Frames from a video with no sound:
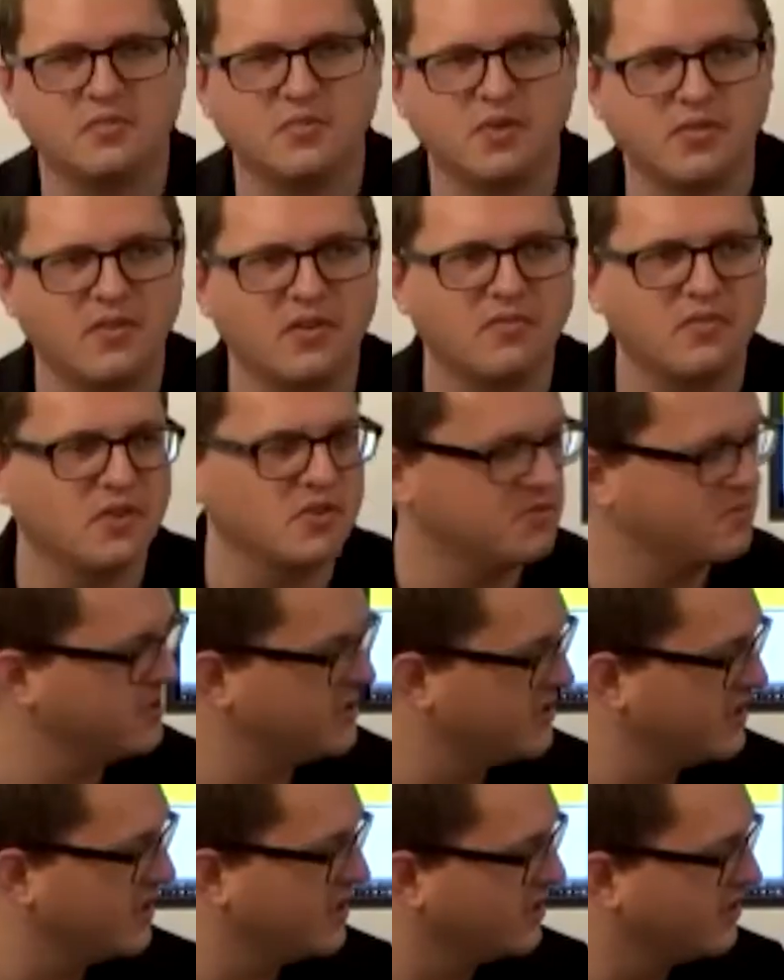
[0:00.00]
one of our first
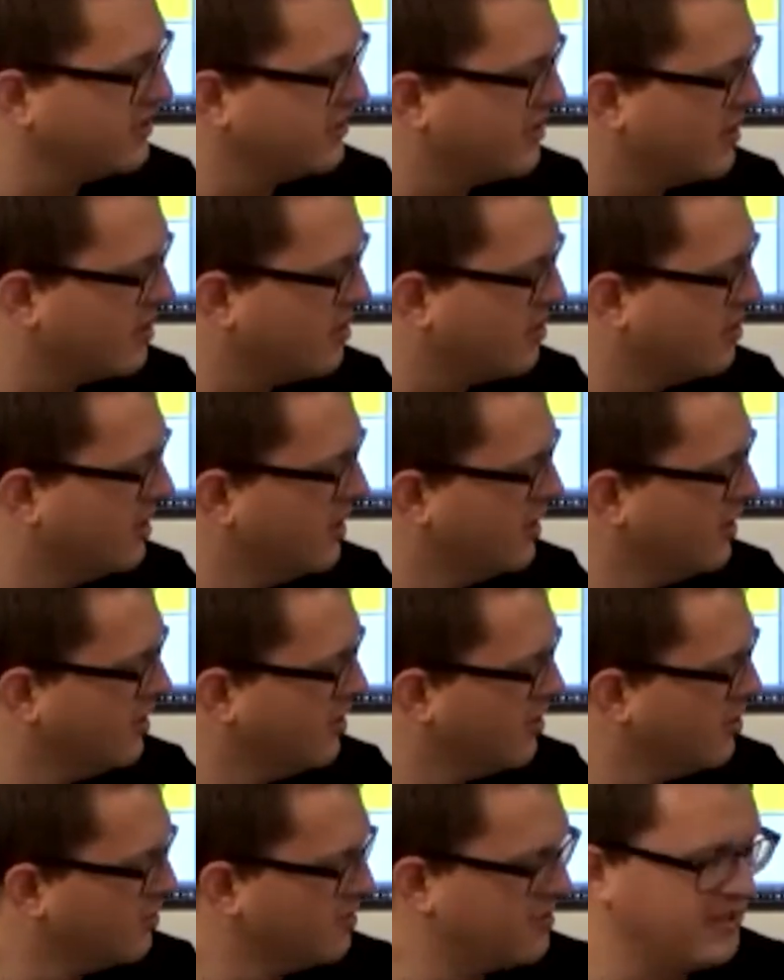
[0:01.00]
machines. So
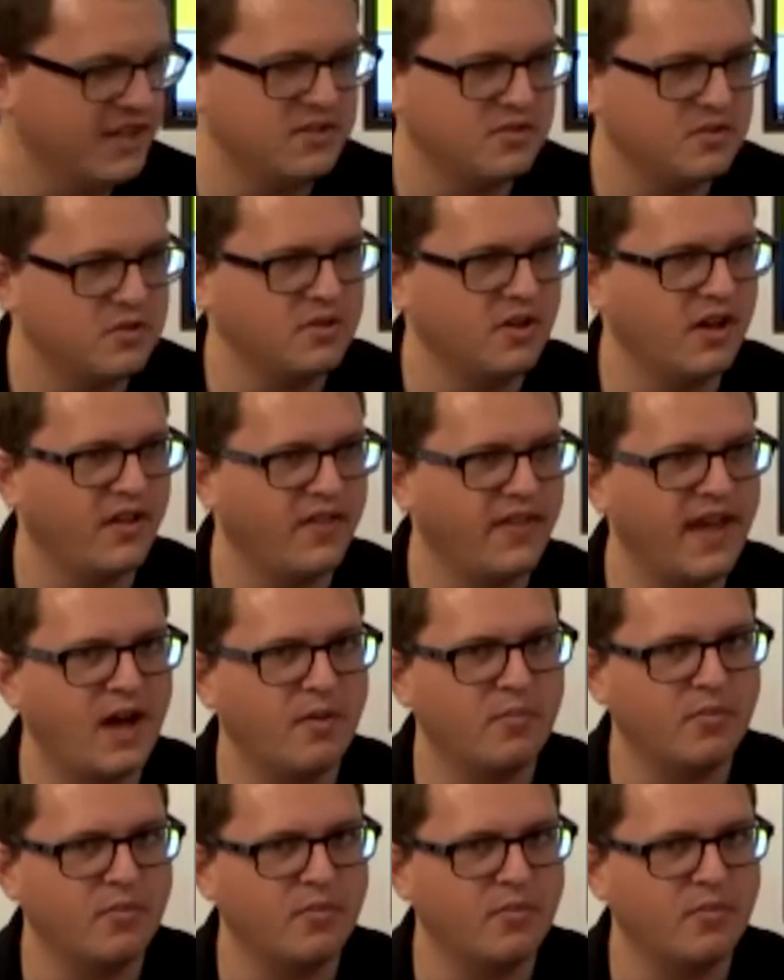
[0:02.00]
stay tuned on that.